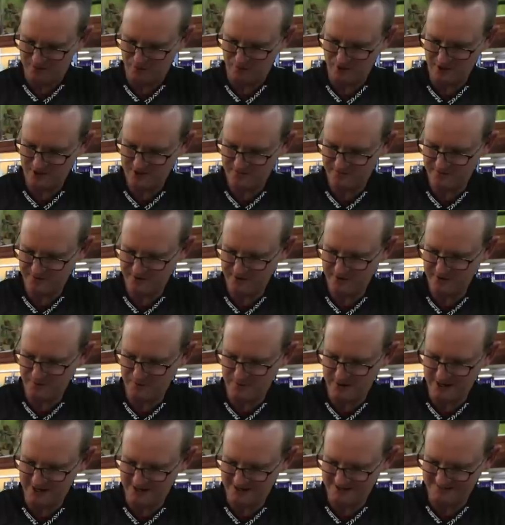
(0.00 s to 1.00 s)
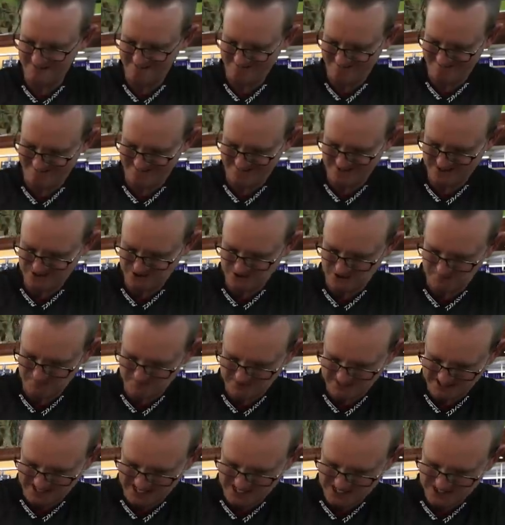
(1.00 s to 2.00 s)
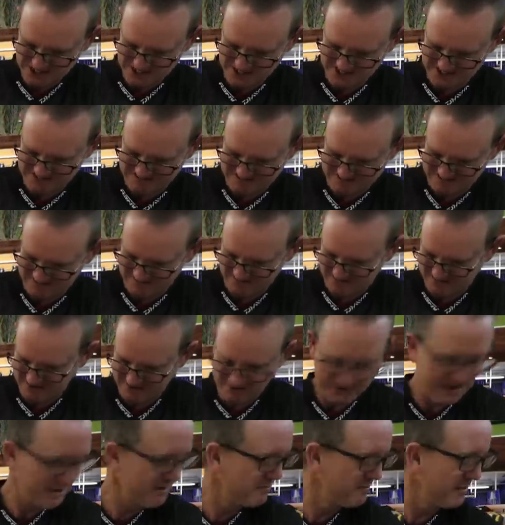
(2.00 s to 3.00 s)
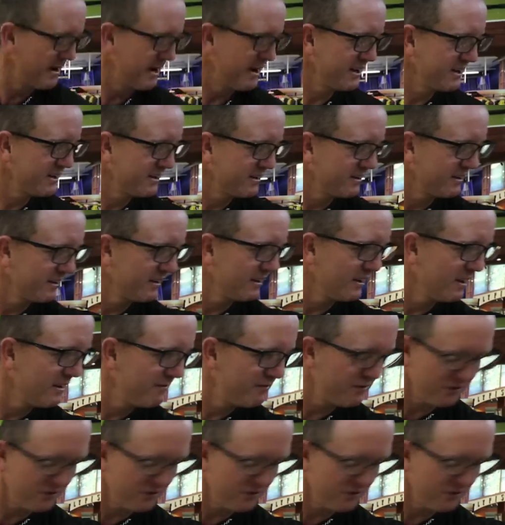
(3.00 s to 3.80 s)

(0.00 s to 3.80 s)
works very well, this combination crab bait, if